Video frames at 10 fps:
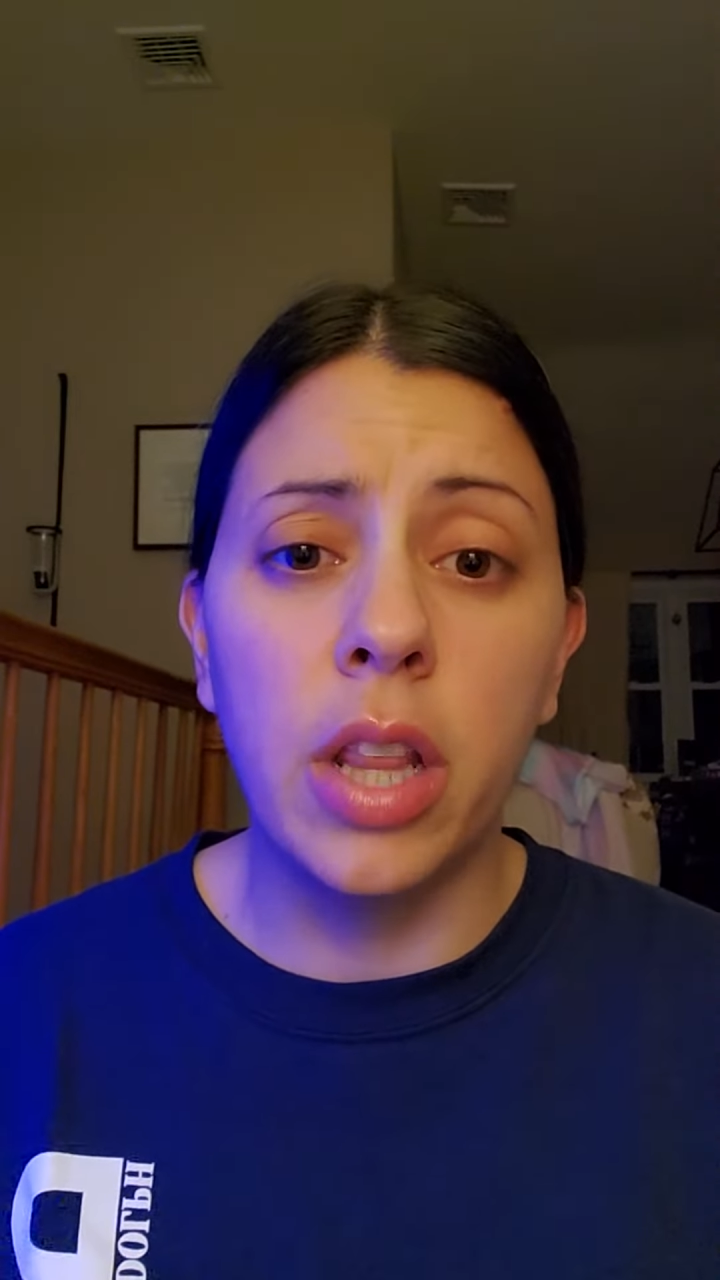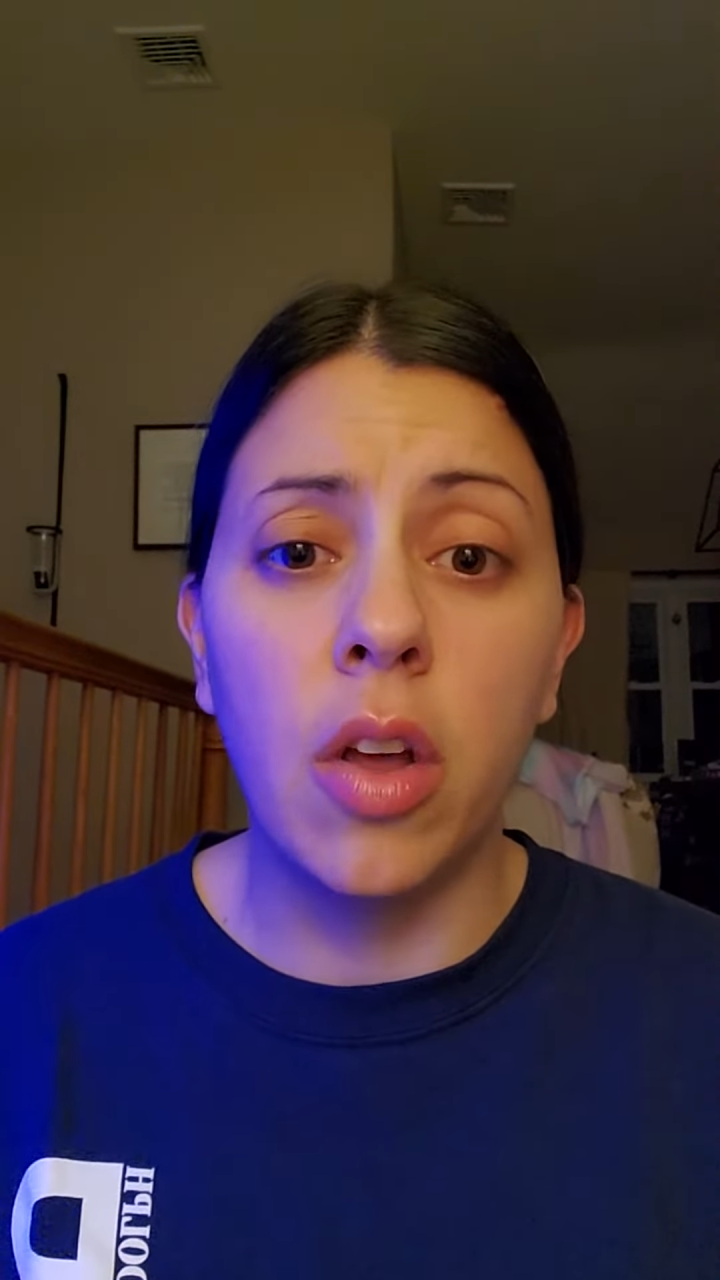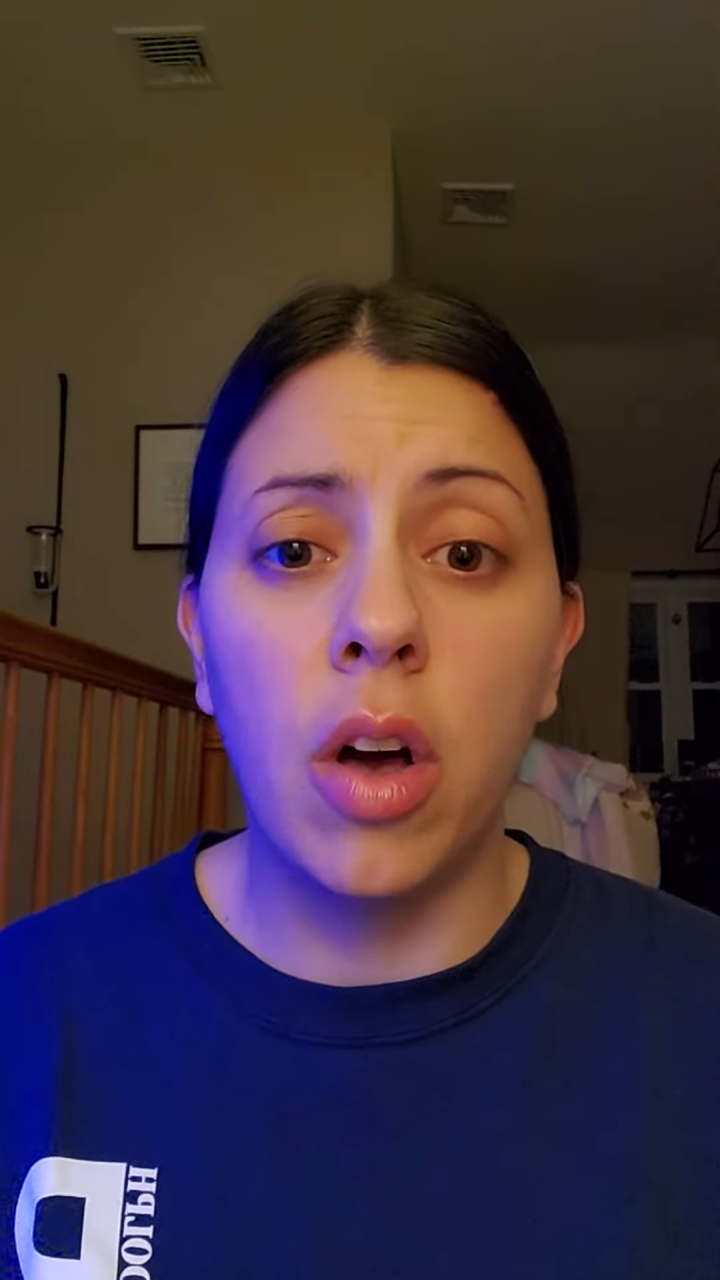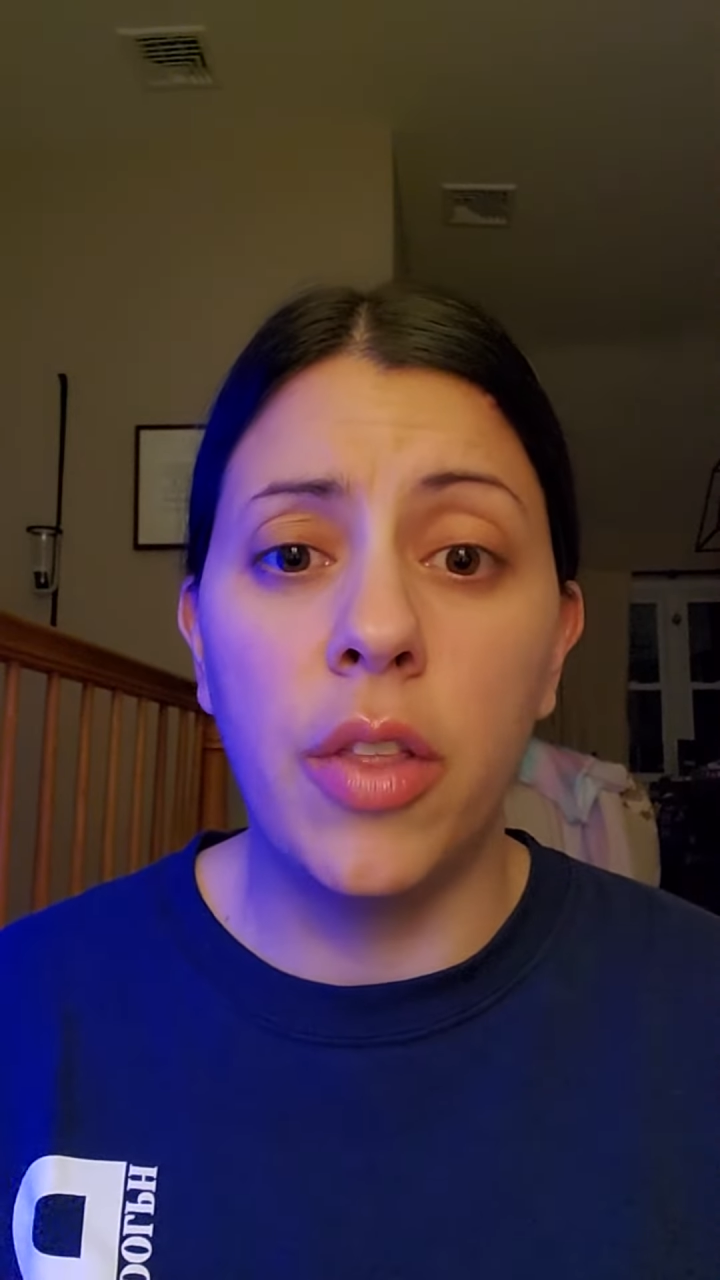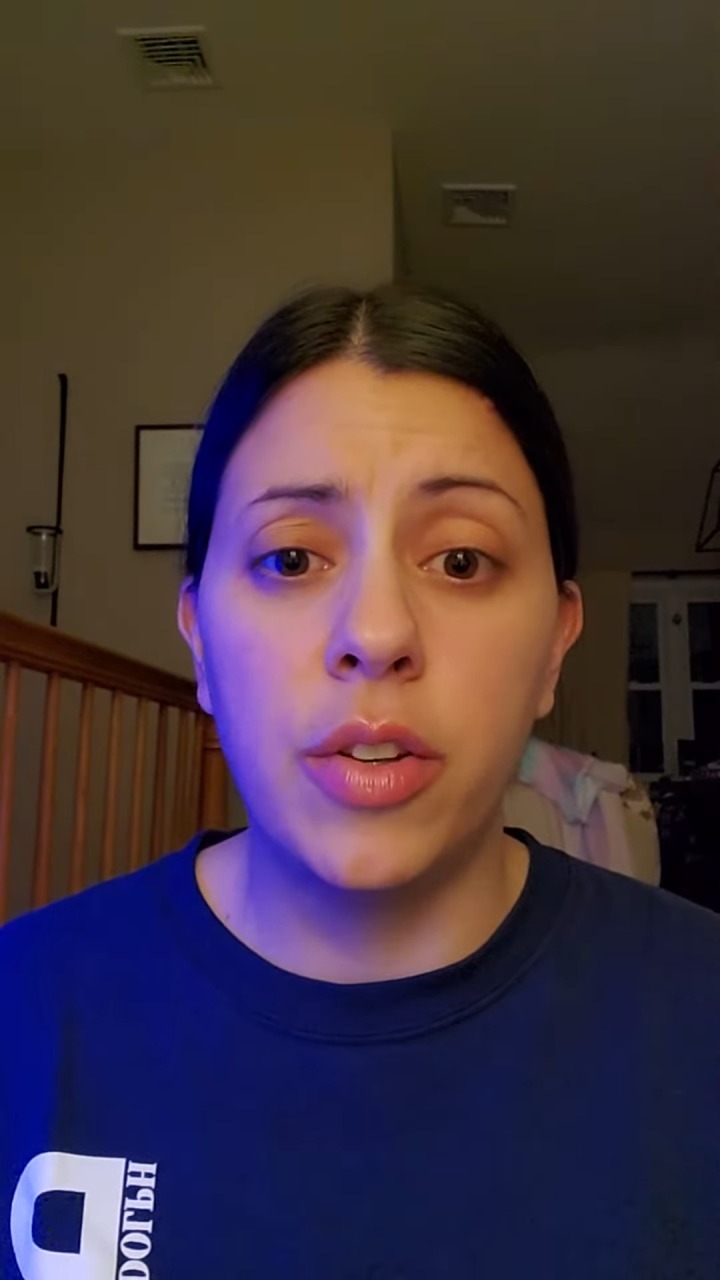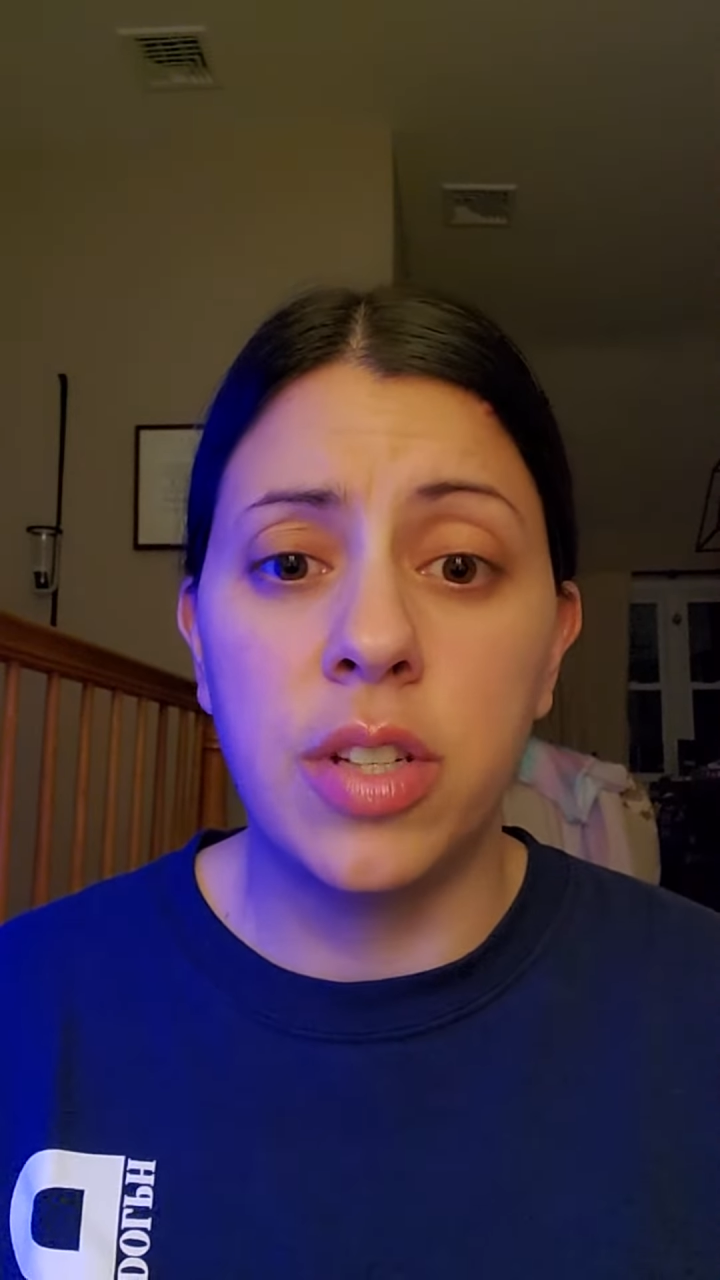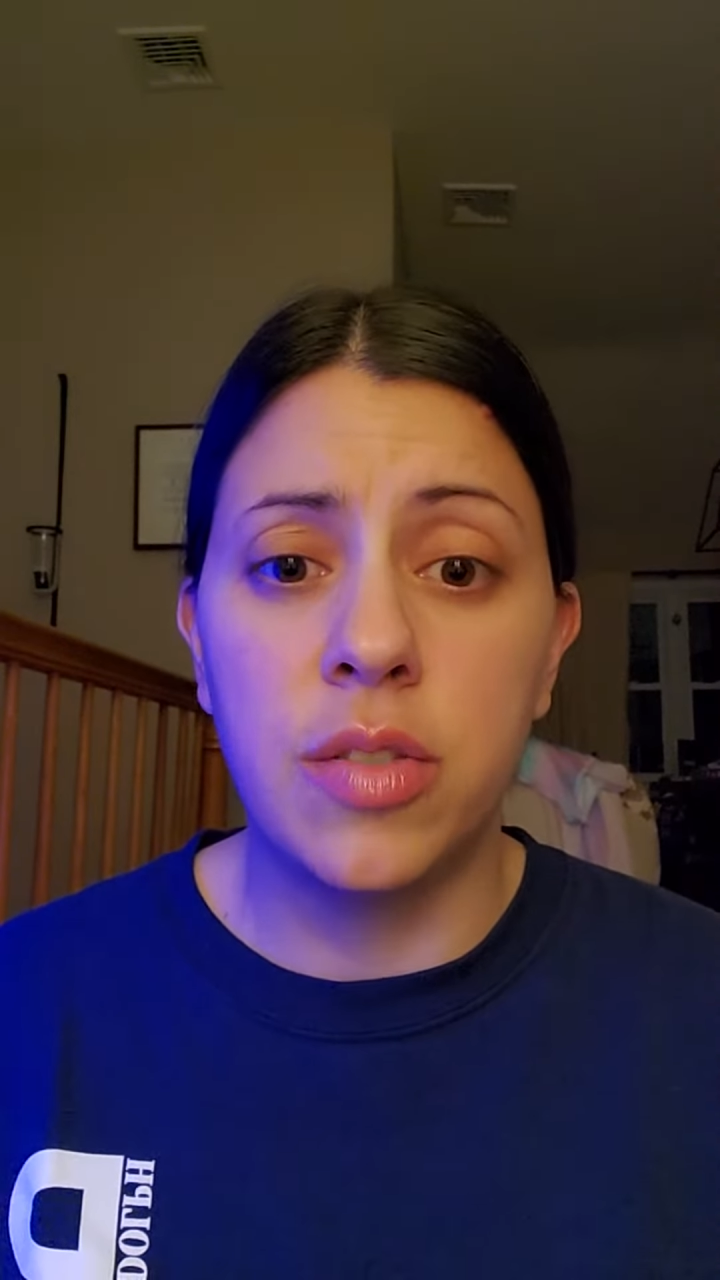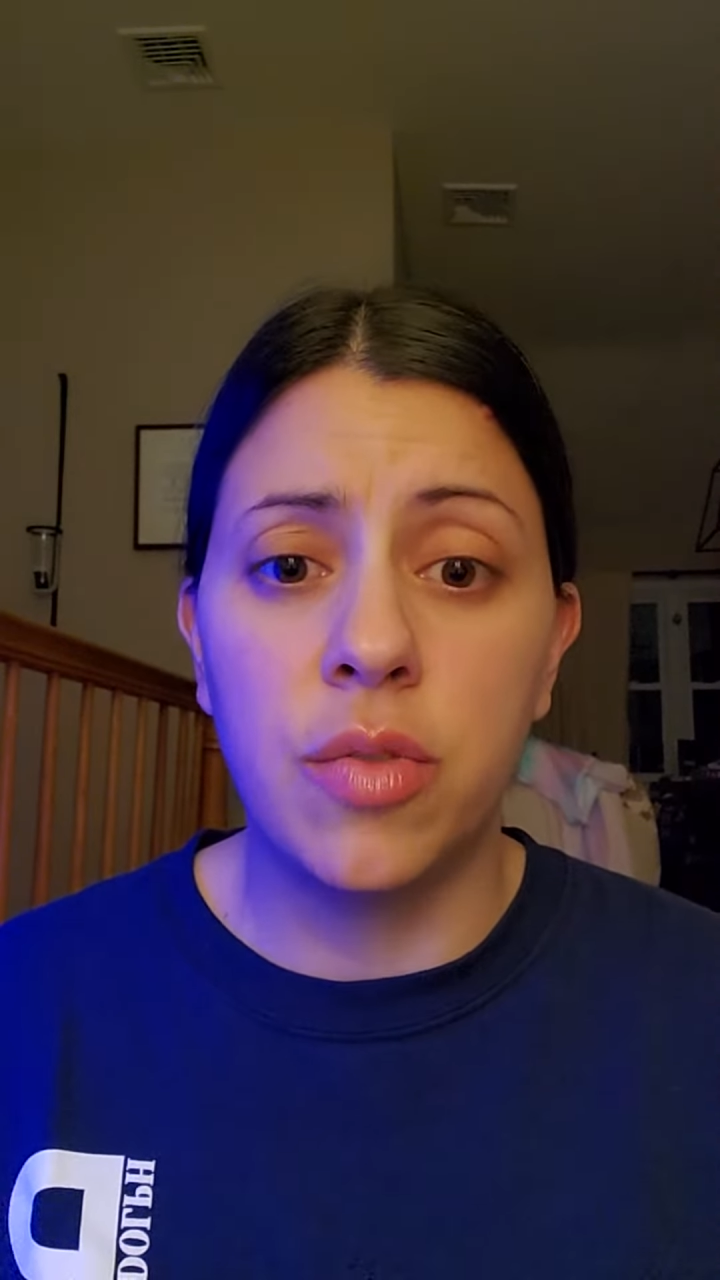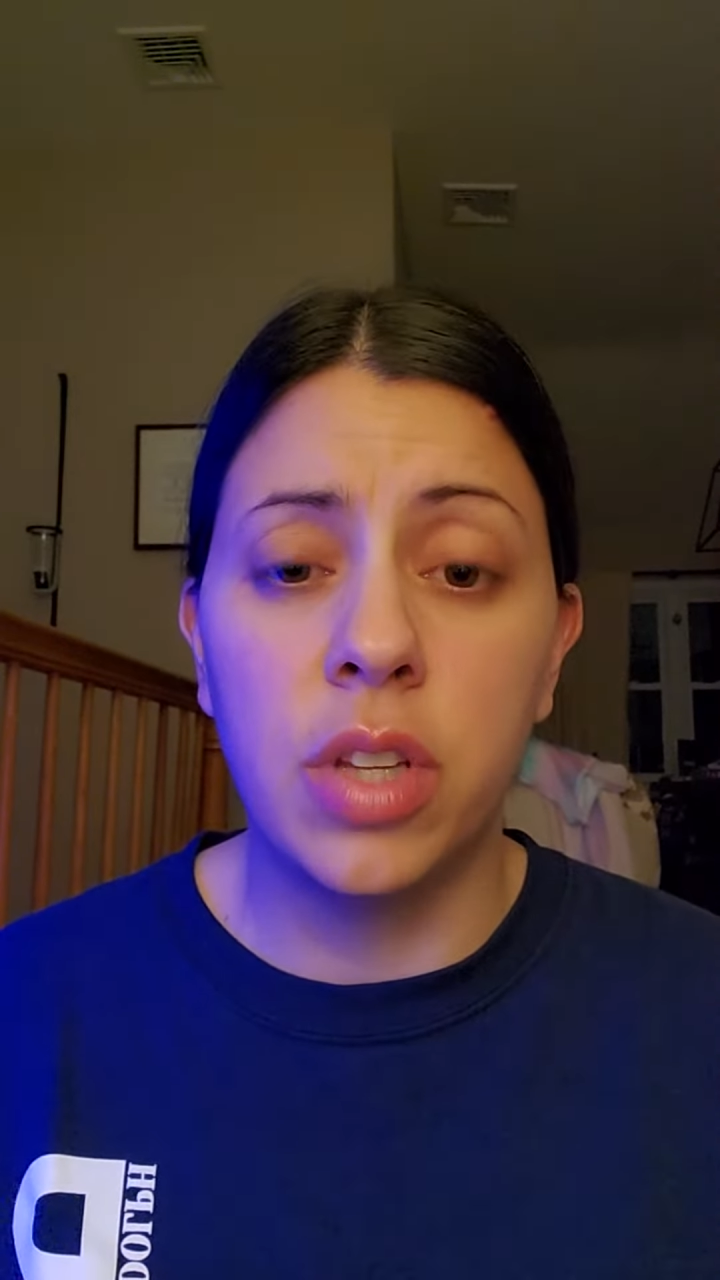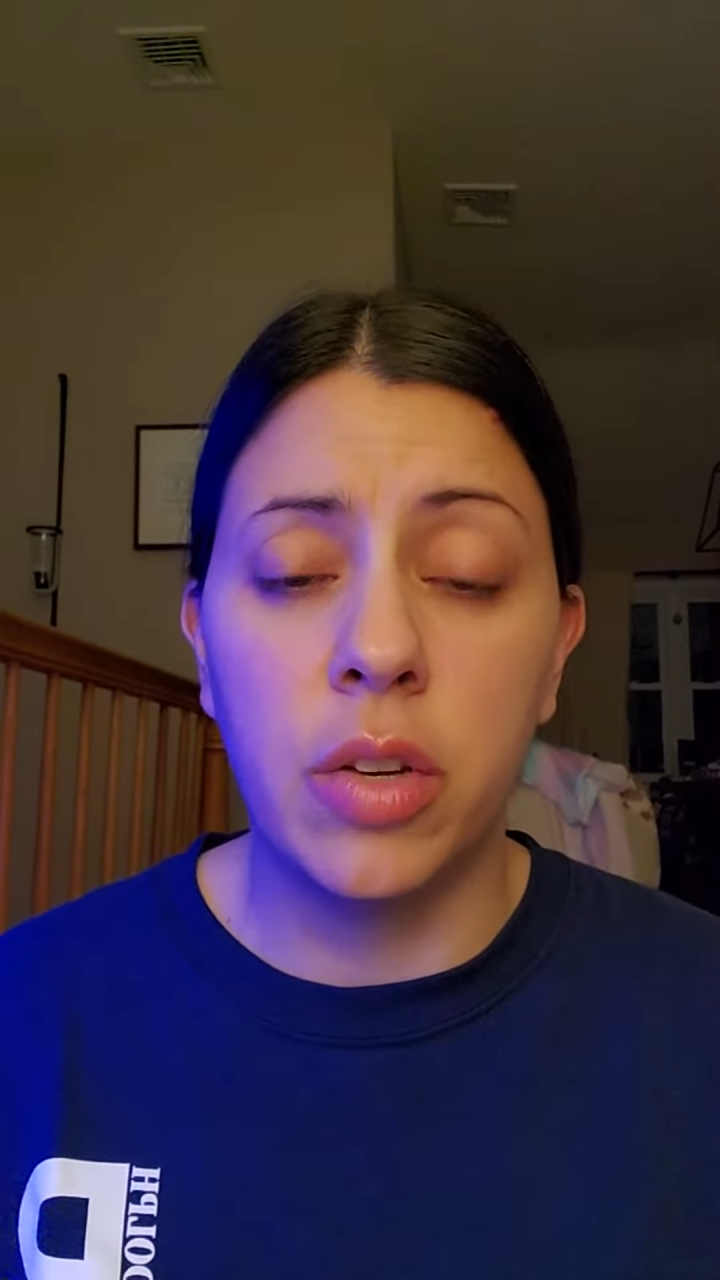the author does a really